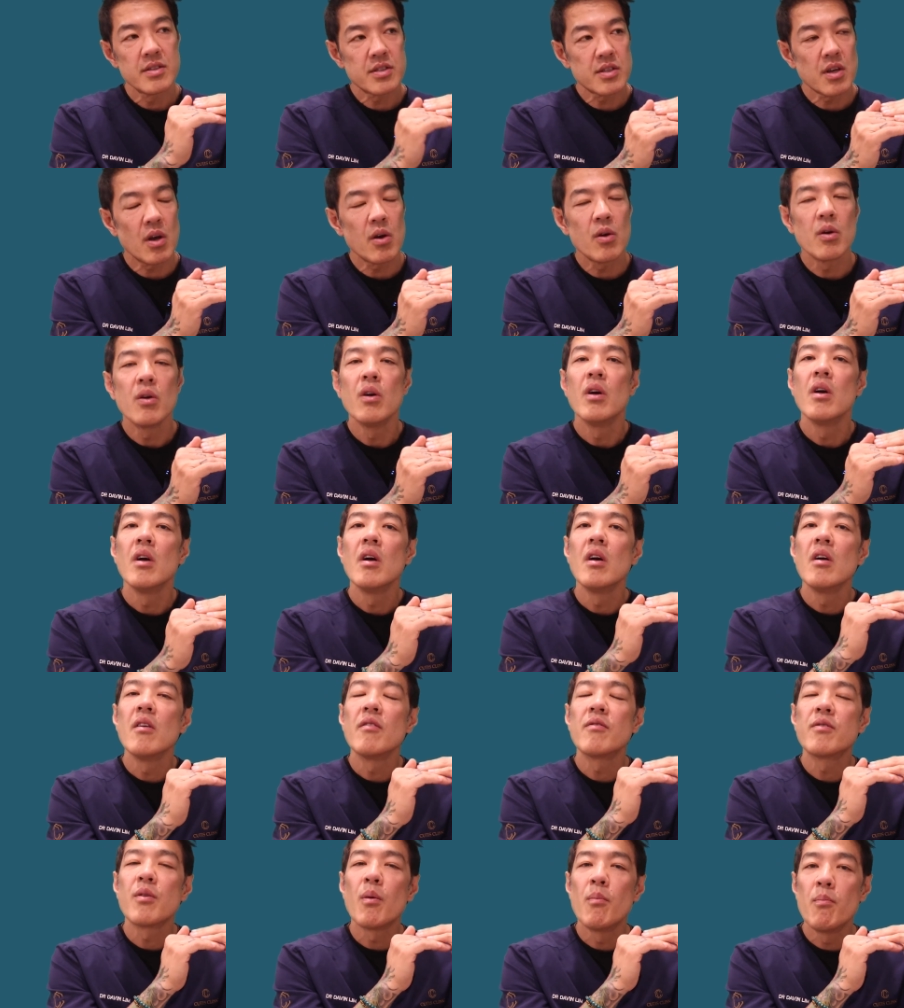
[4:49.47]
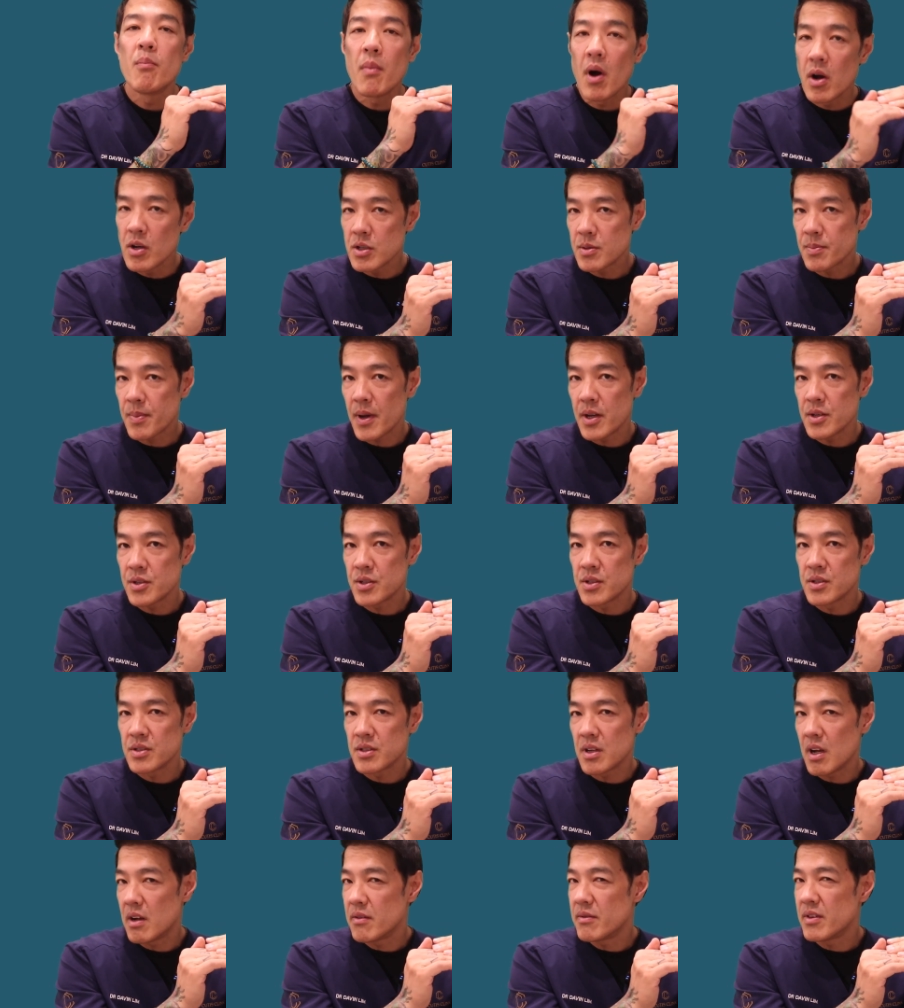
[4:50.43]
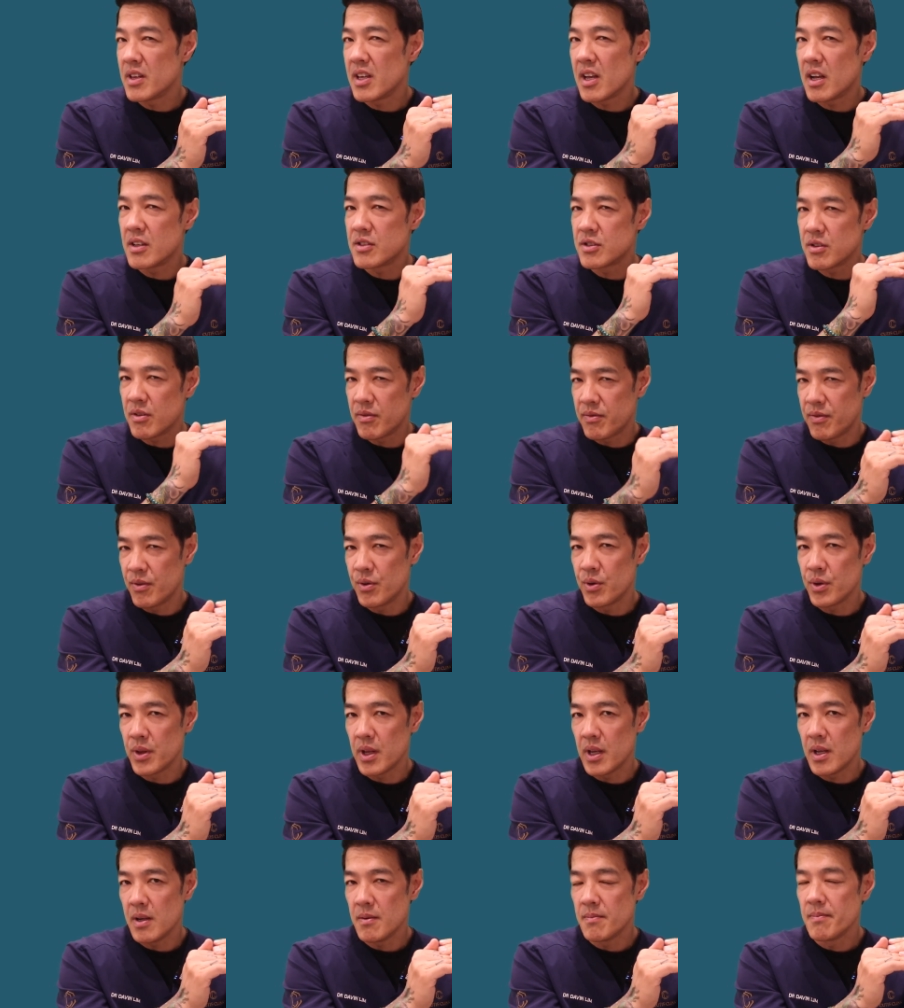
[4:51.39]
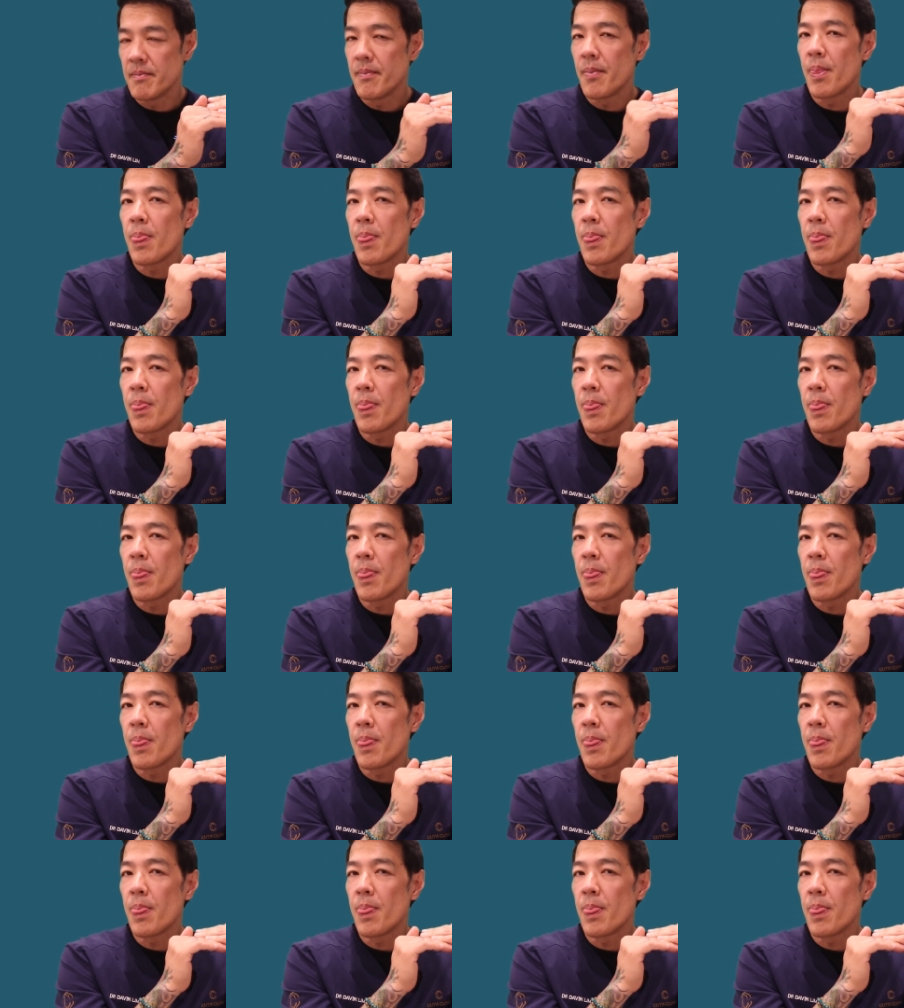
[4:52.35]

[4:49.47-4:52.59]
So for most patients over the age of 40,